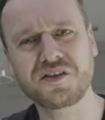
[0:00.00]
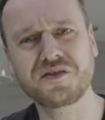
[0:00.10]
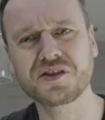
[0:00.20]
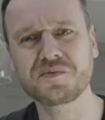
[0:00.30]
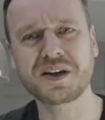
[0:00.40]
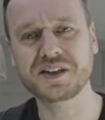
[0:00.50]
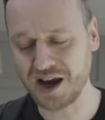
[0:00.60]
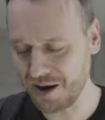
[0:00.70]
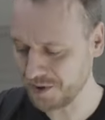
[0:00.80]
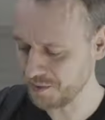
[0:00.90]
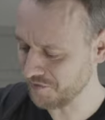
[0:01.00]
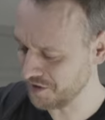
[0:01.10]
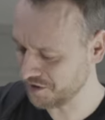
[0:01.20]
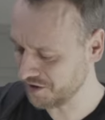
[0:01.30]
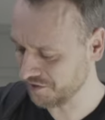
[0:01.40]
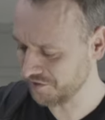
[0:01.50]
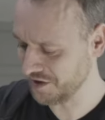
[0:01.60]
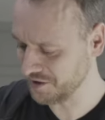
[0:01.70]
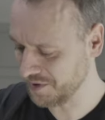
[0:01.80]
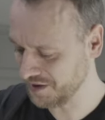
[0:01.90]
something just makes you happy whenever you're cooking
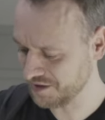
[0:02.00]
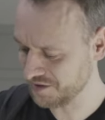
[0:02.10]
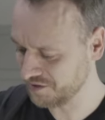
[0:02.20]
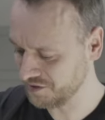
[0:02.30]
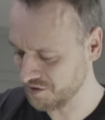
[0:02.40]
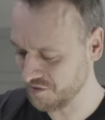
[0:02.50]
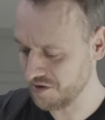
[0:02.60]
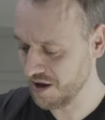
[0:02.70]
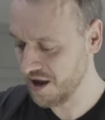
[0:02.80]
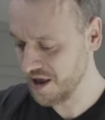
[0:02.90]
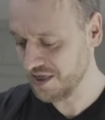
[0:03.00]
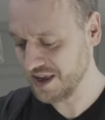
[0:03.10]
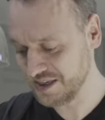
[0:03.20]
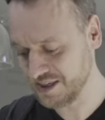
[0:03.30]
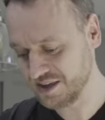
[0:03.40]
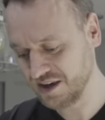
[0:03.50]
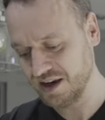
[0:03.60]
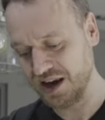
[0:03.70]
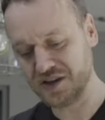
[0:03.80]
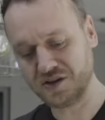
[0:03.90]
fresh pizza. So this
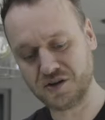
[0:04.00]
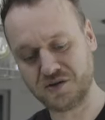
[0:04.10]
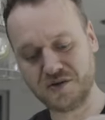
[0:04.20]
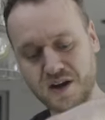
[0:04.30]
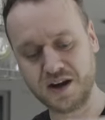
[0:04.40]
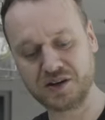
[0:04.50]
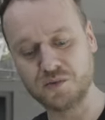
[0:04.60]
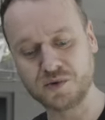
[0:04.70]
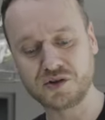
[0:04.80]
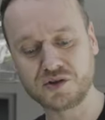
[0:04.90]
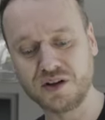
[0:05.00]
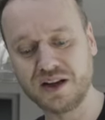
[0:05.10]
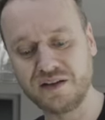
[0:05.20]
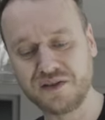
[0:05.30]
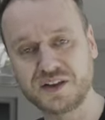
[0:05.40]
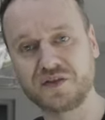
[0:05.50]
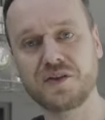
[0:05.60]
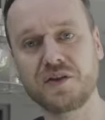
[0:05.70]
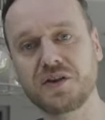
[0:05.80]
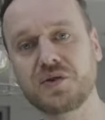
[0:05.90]
is our dough now. So we're just gonna leave this for
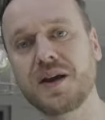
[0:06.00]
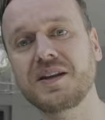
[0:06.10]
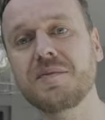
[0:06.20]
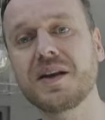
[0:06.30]
another 20